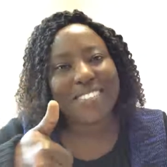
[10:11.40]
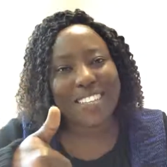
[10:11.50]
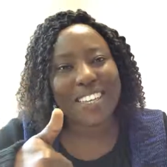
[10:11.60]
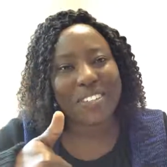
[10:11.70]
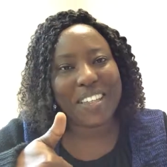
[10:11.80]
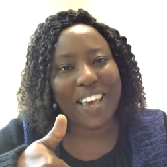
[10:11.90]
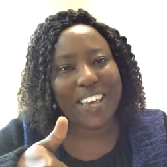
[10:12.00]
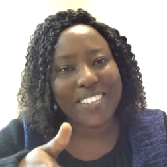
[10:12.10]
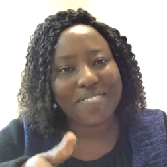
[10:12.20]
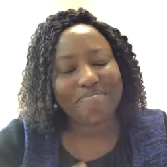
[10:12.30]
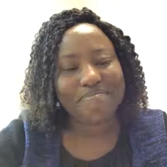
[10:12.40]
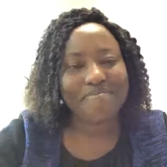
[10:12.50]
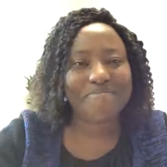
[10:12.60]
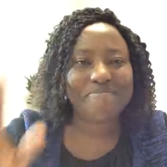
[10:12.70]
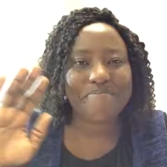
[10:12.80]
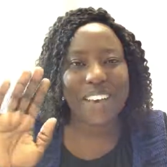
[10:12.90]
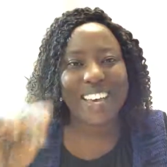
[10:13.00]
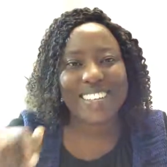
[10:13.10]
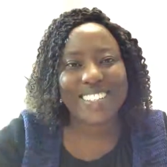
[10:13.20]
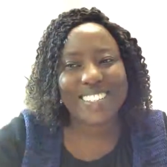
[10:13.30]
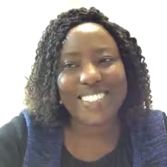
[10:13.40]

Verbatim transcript: See you there. Bye.